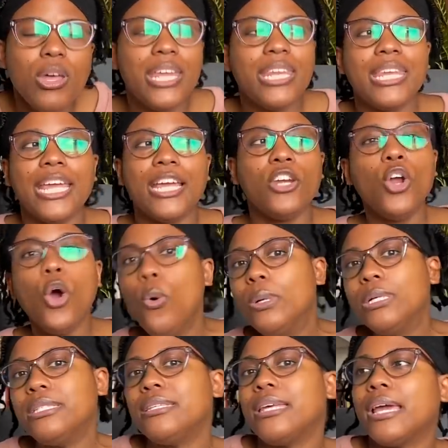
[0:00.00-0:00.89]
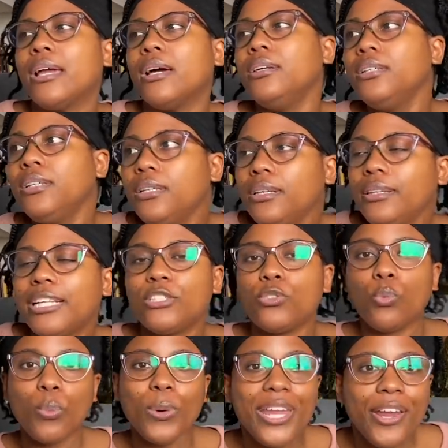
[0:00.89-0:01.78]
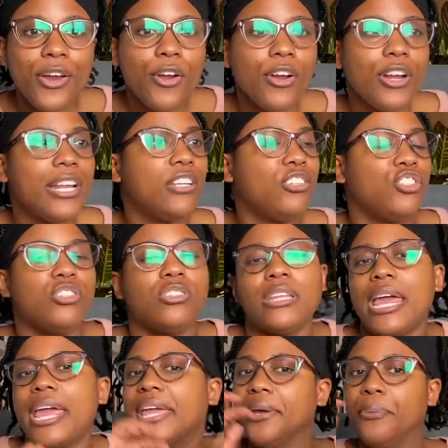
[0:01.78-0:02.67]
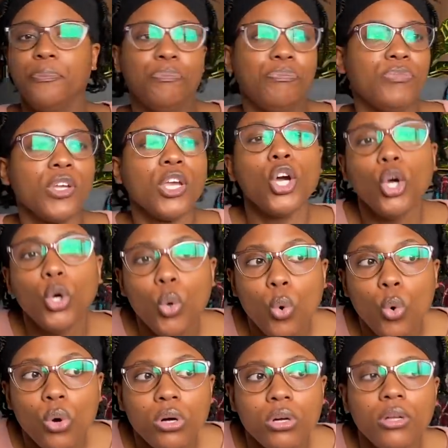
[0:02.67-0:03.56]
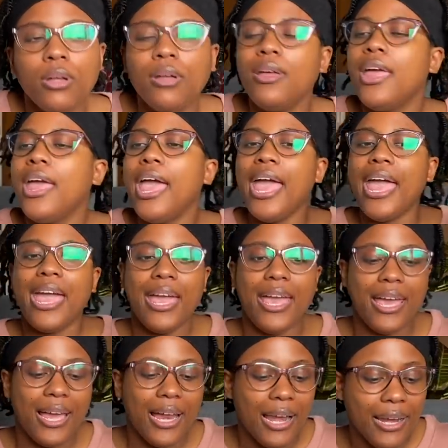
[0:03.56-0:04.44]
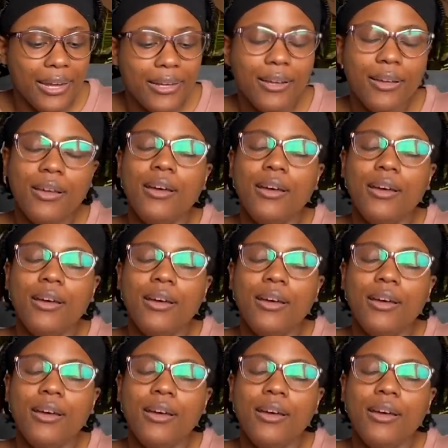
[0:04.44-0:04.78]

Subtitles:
And like, no one's like, oh, that's weird. It's just like, cool. And